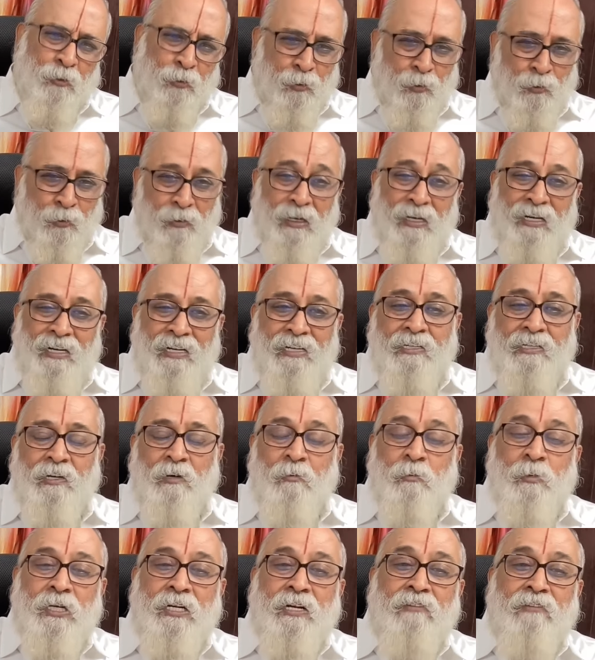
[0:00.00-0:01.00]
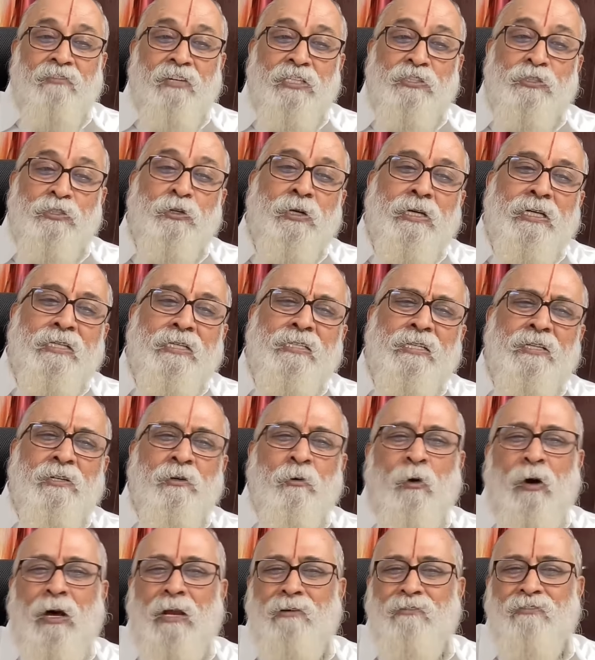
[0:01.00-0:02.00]
To a little bit of
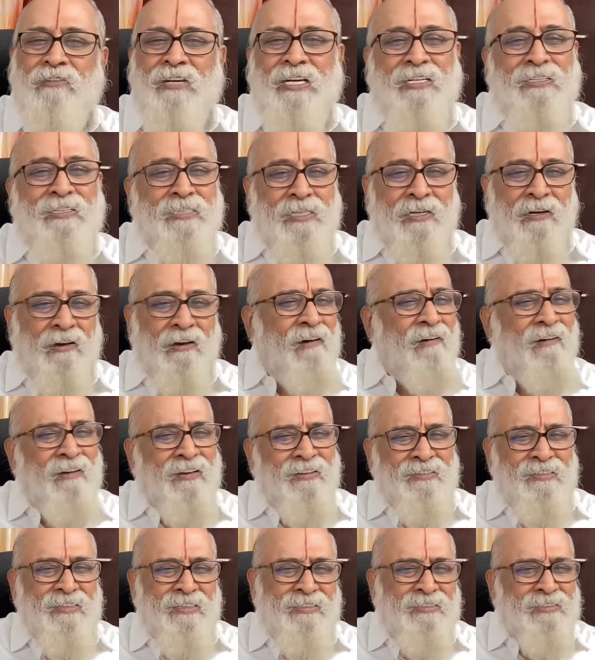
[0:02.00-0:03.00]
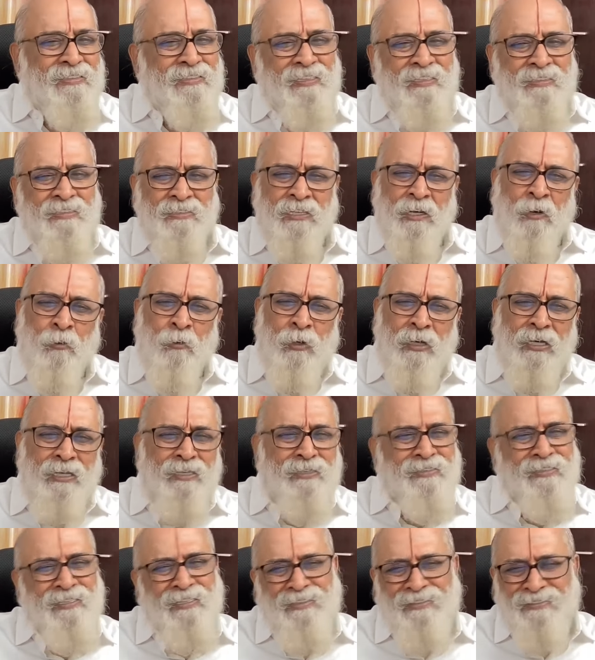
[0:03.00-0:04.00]
education, qualification, all these things.
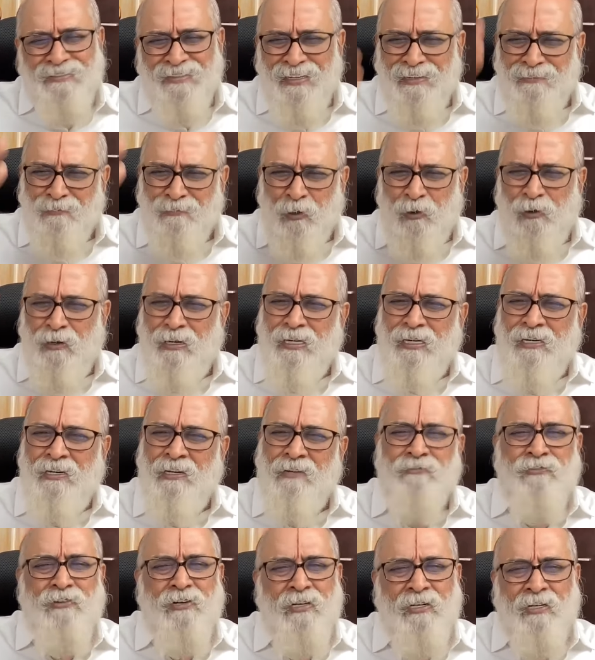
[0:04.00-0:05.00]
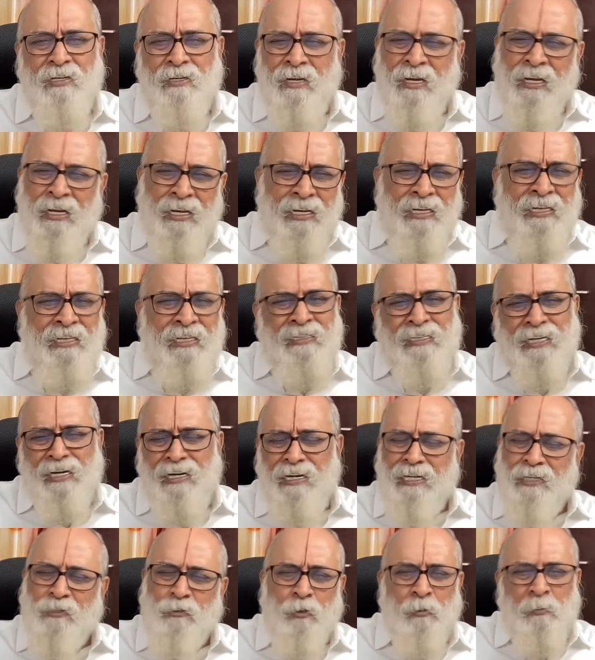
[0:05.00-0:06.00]
Nowadays kids have got enough in
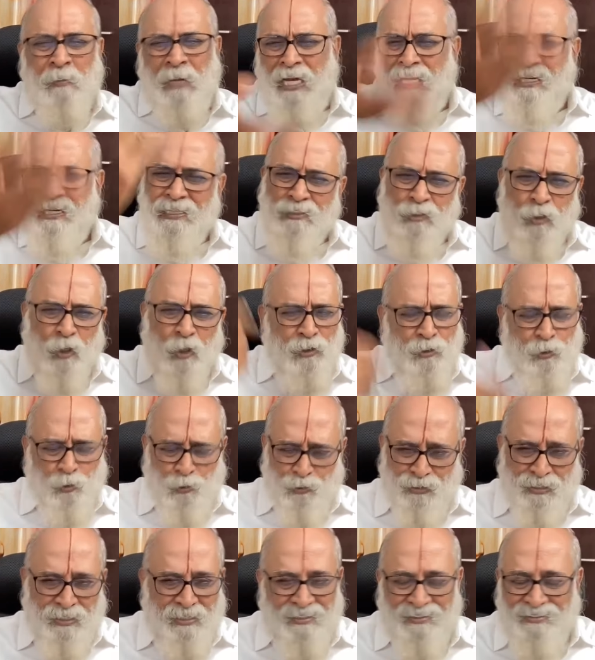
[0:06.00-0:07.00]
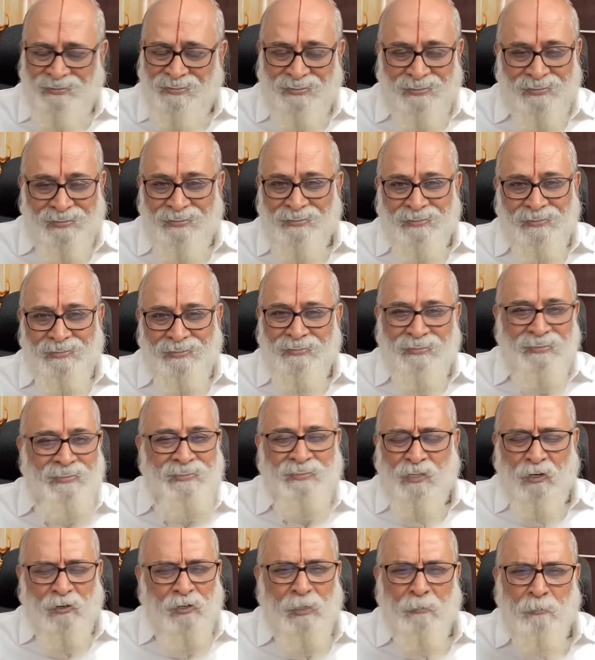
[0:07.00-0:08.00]
intellect to manage all those things.
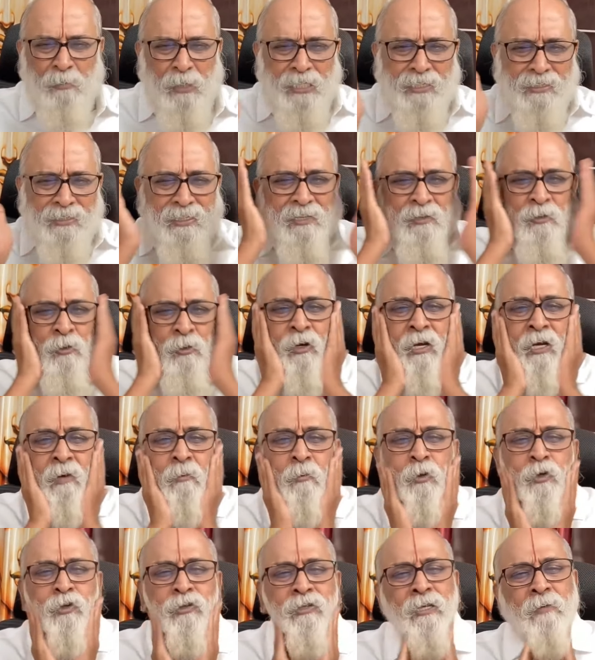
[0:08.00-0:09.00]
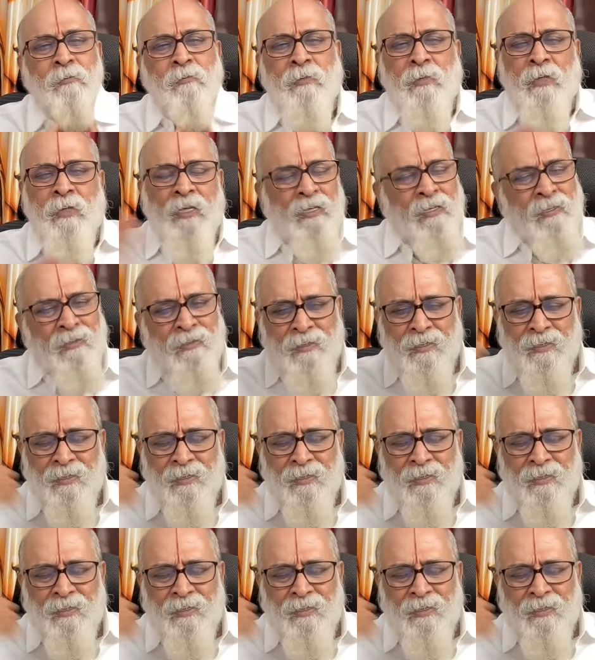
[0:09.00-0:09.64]
It's not a big thing, you can put them